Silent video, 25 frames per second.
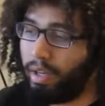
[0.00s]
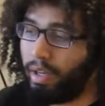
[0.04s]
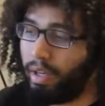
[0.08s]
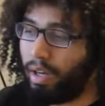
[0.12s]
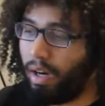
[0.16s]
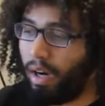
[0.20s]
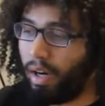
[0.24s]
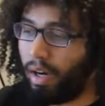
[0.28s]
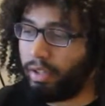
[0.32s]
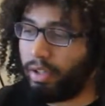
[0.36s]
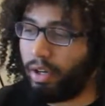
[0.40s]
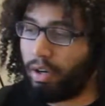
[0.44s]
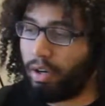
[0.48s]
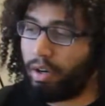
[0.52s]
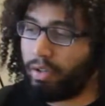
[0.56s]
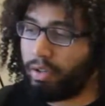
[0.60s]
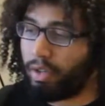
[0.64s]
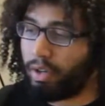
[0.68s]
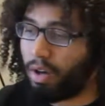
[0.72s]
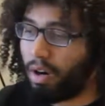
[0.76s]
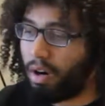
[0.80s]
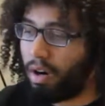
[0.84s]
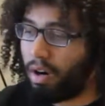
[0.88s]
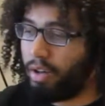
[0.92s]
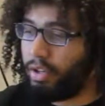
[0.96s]
on your
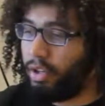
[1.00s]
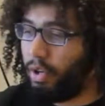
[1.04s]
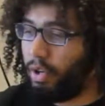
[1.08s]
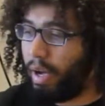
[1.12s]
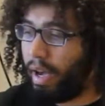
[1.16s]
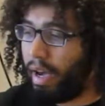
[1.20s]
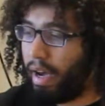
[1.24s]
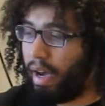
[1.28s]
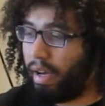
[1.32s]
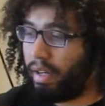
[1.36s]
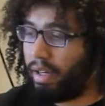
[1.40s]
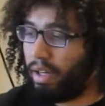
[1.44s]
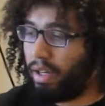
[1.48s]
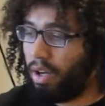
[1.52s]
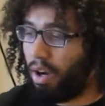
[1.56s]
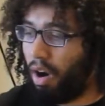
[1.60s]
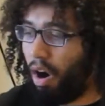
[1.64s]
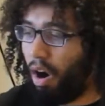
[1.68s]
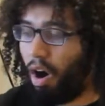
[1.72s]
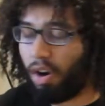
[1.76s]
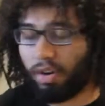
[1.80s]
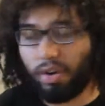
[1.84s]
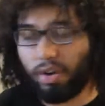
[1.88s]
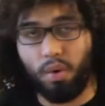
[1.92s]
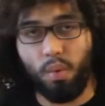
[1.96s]
undercard, you had
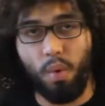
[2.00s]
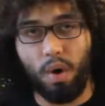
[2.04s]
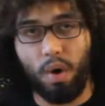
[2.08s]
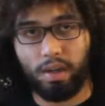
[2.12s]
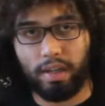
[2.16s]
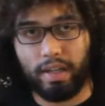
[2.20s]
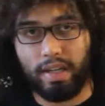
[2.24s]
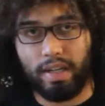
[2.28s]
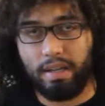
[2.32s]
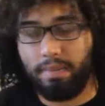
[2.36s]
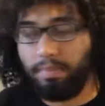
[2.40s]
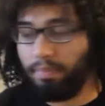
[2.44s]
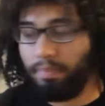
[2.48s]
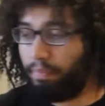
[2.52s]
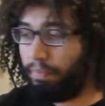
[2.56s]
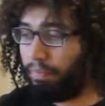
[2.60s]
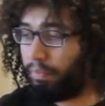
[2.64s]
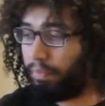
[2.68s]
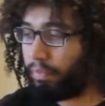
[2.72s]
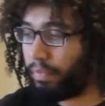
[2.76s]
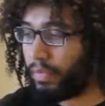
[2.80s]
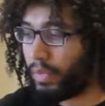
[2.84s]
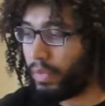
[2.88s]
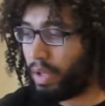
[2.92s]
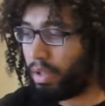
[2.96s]
Otto Wallin.
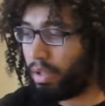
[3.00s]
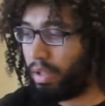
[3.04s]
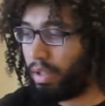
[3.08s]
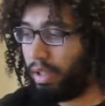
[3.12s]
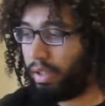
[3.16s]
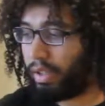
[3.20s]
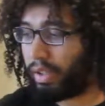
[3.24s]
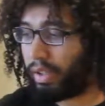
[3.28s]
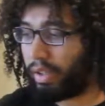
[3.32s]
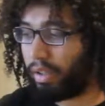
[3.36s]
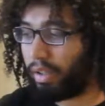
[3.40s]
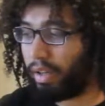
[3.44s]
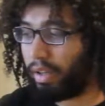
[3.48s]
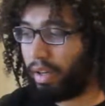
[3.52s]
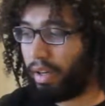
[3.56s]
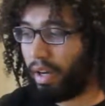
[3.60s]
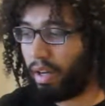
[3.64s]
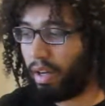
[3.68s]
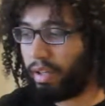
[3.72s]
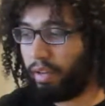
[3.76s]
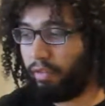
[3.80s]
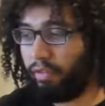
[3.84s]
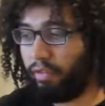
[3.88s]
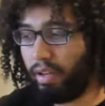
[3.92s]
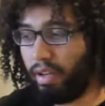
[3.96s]
He's an
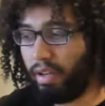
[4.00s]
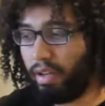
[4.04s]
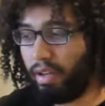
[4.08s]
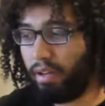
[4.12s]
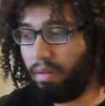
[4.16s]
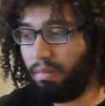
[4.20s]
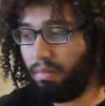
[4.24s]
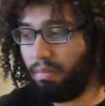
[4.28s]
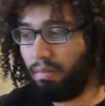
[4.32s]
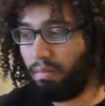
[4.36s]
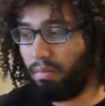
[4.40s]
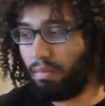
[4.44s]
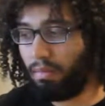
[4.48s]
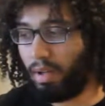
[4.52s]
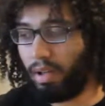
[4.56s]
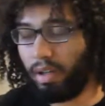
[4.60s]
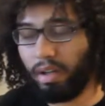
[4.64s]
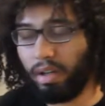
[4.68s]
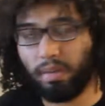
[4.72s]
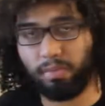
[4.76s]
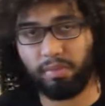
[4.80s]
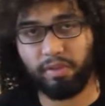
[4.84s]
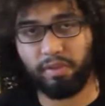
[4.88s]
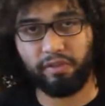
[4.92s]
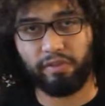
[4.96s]
undefeated
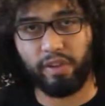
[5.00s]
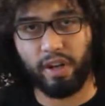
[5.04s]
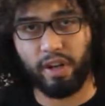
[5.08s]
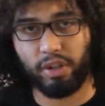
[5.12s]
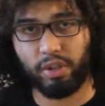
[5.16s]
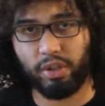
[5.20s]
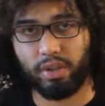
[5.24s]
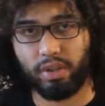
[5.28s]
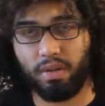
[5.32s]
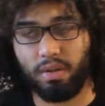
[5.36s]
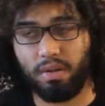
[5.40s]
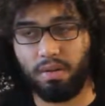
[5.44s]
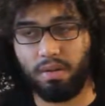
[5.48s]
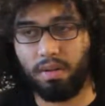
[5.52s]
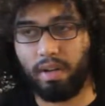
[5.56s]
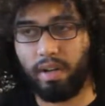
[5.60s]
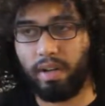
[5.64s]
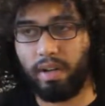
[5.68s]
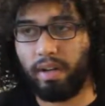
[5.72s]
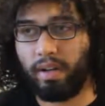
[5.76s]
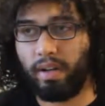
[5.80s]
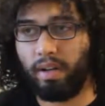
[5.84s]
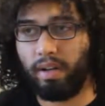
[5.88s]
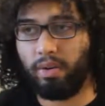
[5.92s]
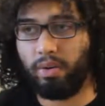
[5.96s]
professional
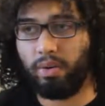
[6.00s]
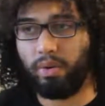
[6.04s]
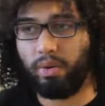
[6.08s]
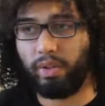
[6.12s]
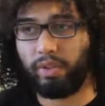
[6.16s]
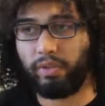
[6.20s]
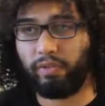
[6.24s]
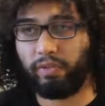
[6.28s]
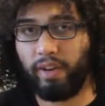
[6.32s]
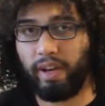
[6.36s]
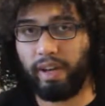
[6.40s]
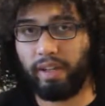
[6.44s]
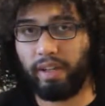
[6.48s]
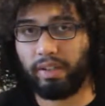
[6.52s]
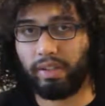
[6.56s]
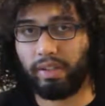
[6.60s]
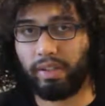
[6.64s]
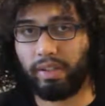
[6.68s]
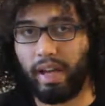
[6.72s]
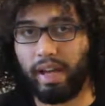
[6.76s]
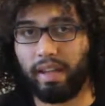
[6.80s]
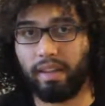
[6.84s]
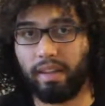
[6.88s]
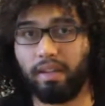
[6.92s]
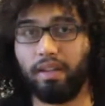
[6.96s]
who has
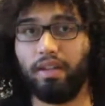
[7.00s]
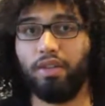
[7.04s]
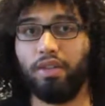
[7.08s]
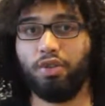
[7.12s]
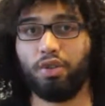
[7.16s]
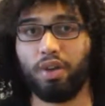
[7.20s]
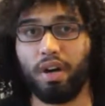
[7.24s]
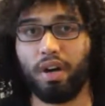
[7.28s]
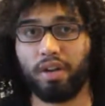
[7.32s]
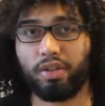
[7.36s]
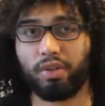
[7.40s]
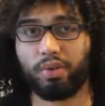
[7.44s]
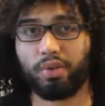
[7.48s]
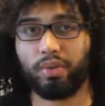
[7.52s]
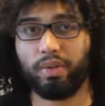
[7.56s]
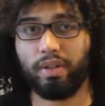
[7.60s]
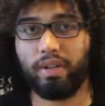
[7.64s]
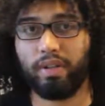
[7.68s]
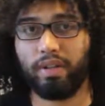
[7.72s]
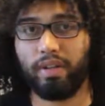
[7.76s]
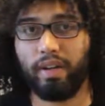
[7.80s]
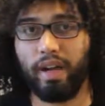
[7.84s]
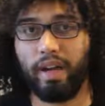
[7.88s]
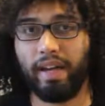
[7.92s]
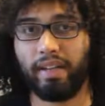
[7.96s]
faced Anthony
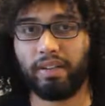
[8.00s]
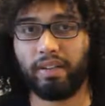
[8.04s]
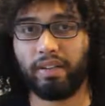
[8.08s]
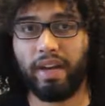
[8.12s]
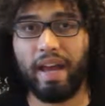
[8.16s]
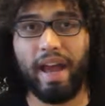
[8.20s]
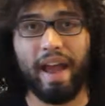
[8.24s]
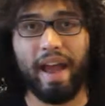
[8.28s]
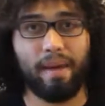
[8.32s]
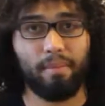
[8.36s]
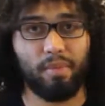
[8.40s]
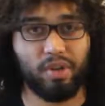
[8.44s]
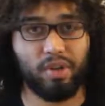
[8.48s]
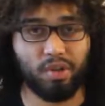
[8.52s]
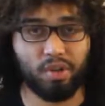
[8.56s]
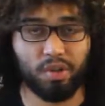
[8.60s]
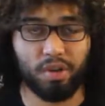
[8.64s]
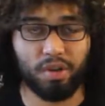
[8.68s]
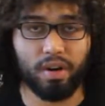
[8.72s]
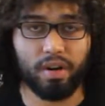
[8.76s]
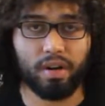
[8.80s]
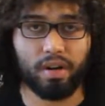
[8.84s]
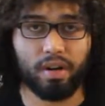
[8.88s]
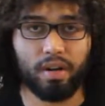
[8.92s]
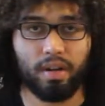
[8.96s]
Joshua as an
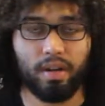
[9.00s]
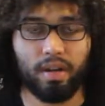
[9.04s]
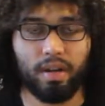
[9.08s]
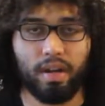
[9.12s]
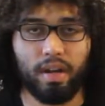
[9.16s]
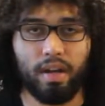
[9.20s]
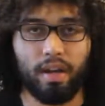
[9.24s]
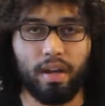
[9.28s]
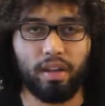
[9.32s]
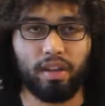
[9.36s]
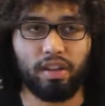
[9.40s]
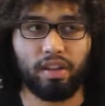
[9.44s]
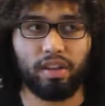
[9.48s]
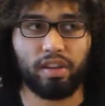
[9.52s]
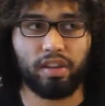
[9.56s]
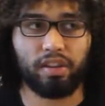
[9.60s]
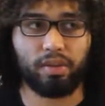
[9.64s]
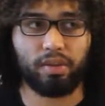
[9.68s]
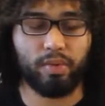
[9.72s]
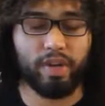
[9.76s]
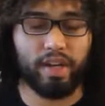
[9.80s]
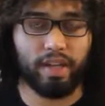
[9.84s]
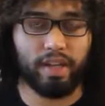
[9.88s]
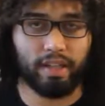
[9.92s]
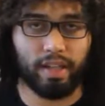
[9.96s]
amateur
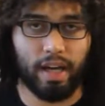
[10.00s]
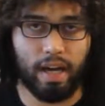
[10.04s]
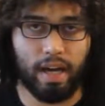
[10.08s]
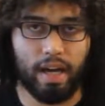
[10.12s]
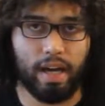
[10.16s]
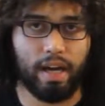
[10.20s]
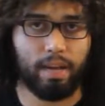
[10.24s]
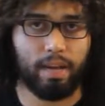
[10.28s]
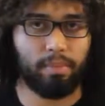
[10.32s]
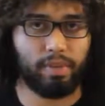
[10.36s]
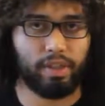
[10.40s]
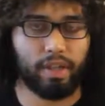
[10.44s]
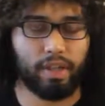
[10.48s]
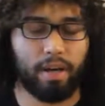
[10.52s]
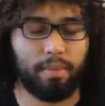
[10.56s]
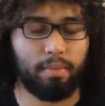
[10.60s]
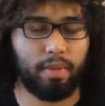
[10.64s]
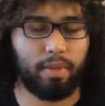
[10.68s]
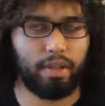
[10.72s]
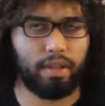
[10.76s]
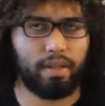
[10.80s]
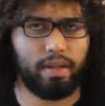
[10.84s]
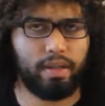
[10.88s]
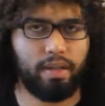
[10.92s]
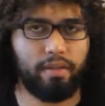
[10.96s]
3 times, I
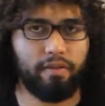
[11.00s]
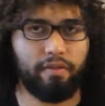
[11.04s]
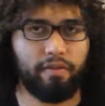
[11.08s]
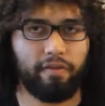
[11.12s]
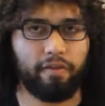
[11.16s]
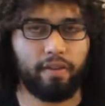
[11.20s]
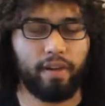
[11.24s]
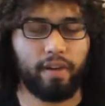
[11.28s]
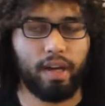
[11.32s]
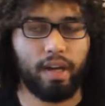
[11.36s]
believe.